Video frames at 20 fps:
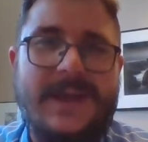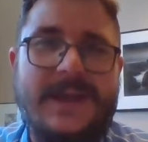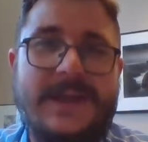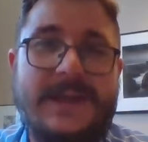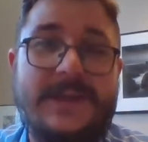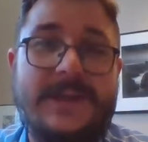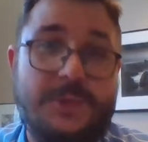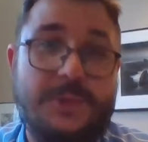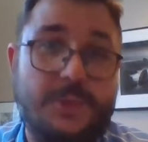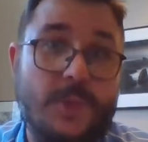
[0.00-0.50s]
It
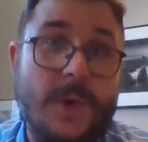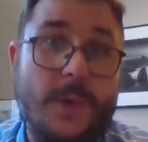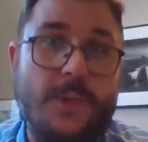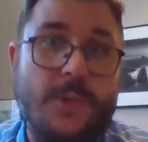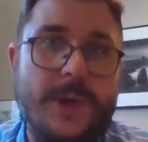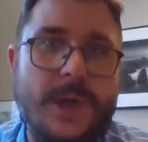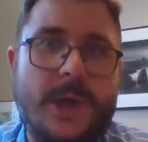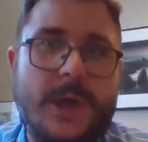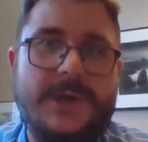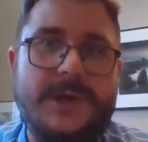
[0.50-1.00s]
is what
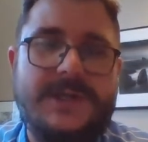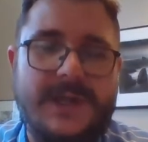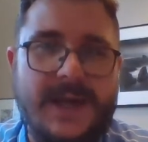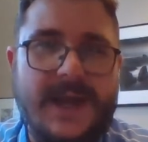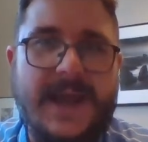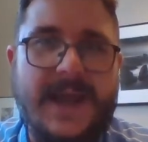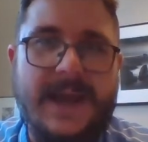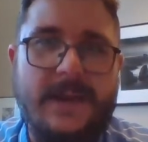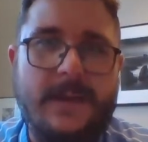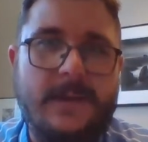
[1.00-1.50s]
we are
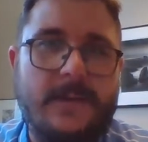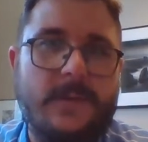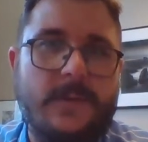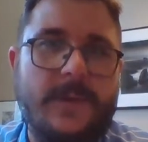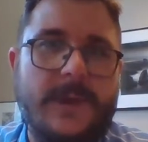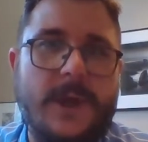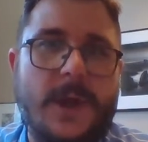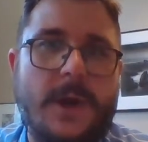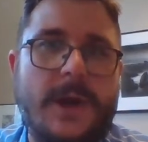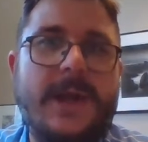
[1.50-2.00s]
today.
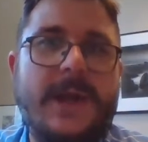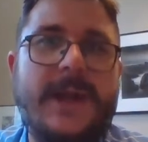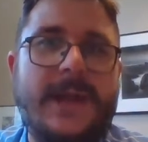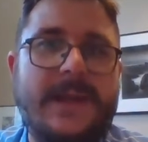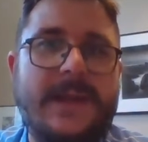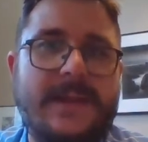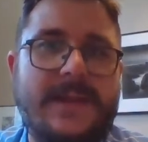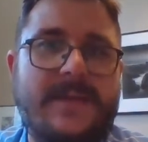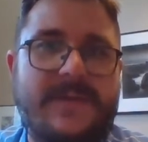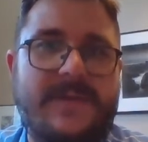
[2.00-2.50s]
We are in
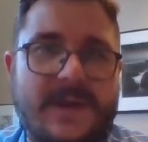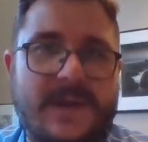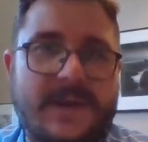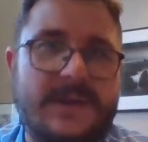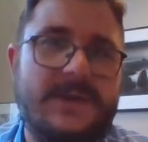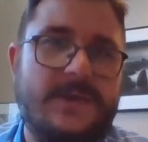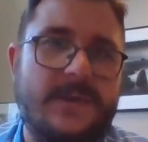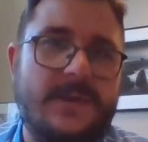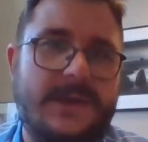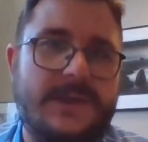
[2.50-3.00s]
a living
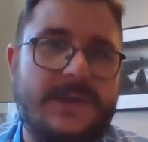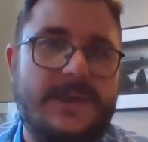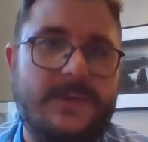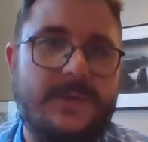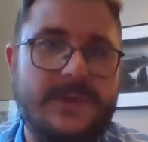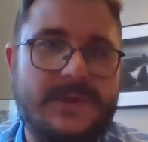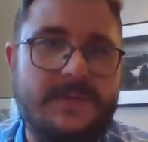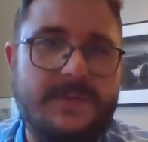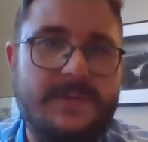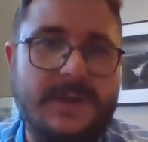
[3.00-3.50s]
history,
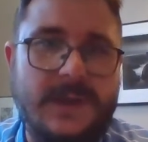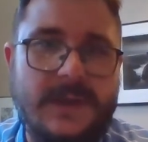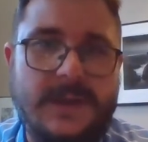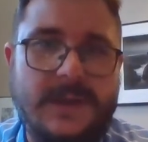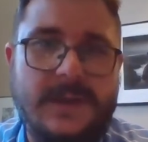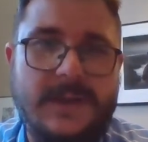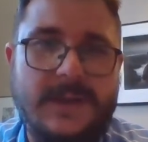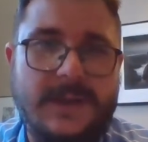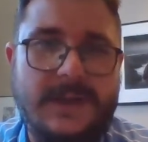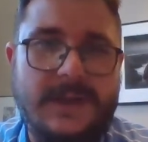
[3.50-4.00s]
so to speak.
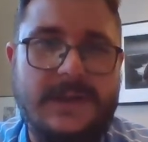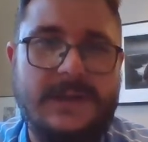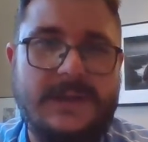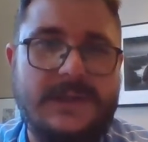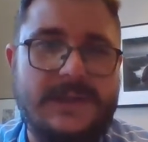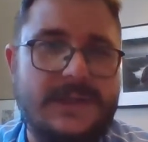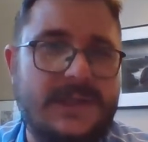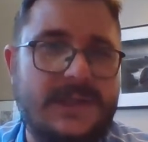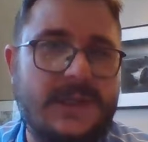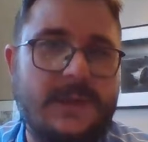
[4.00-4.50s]
It
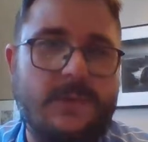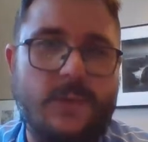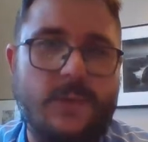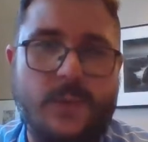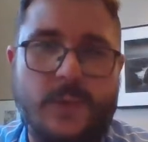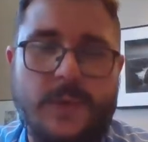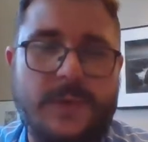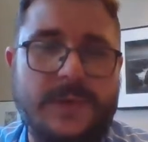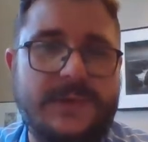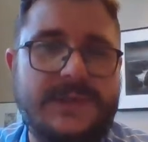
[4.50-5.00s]
is the
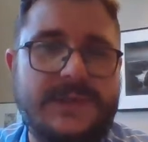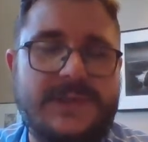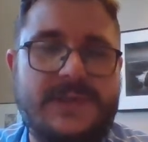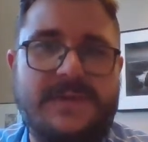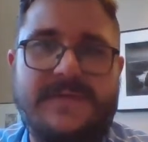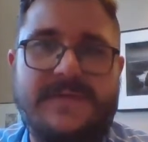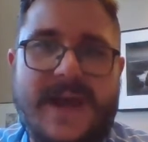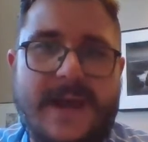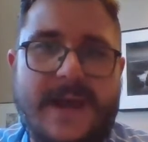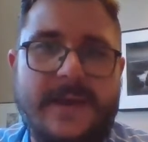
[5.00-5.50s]
rules,
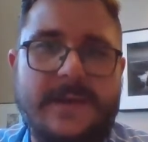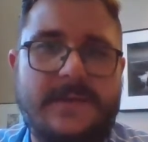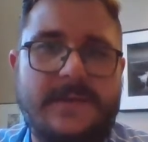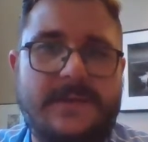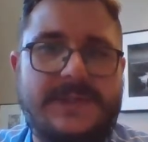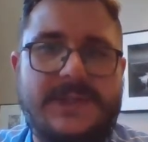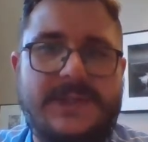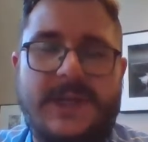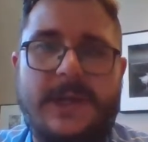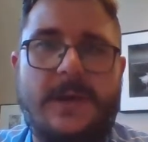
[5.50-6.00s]
the
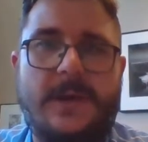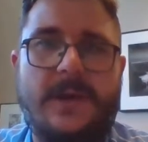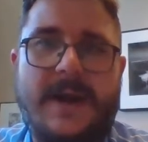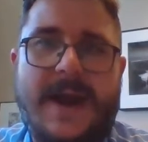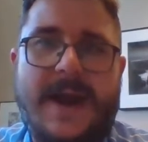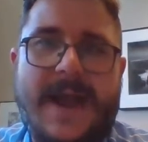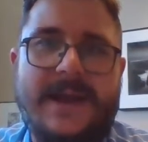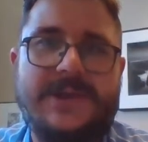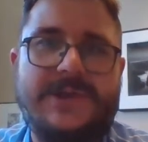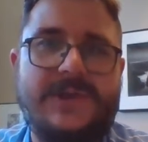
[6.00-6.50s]
values, the
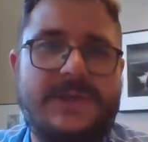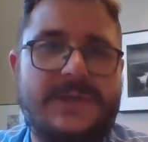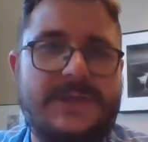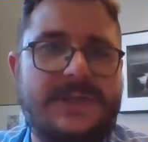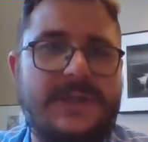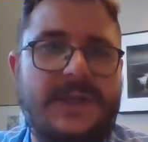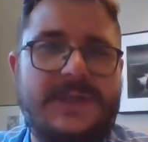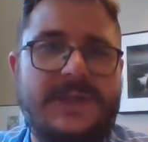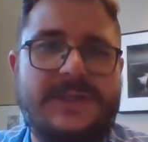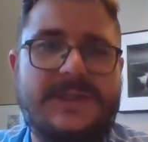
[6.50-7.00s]

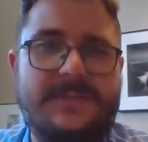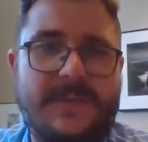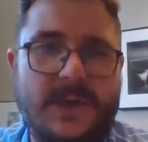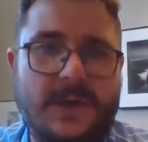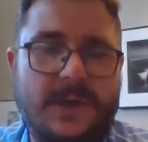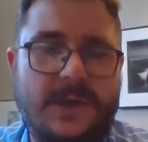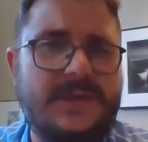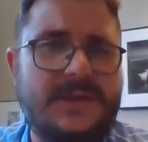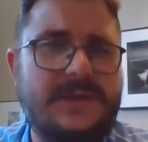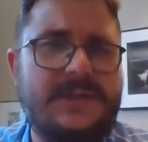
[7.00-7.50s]
interactions, the
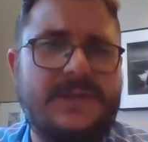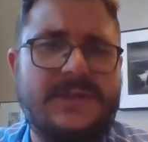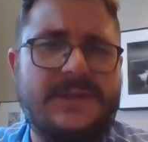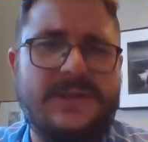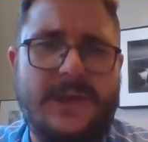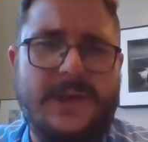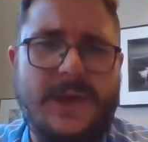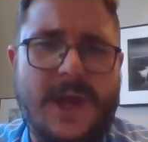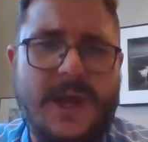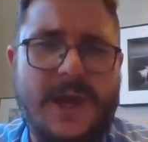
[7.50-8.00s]

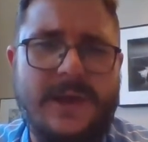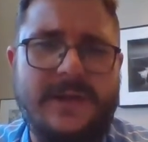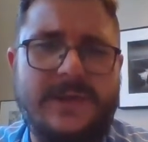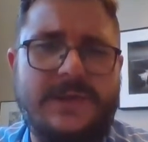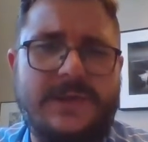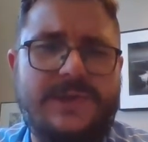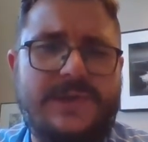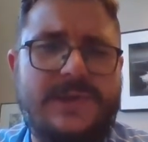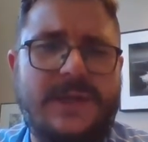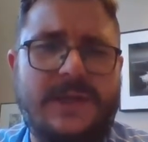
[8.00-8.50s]
experiences,
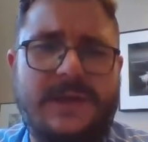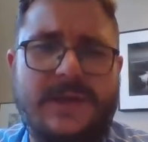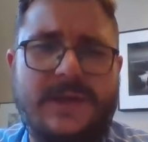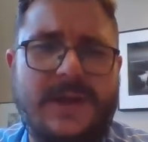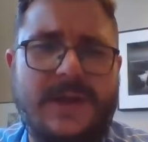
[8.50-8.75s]
knowledge,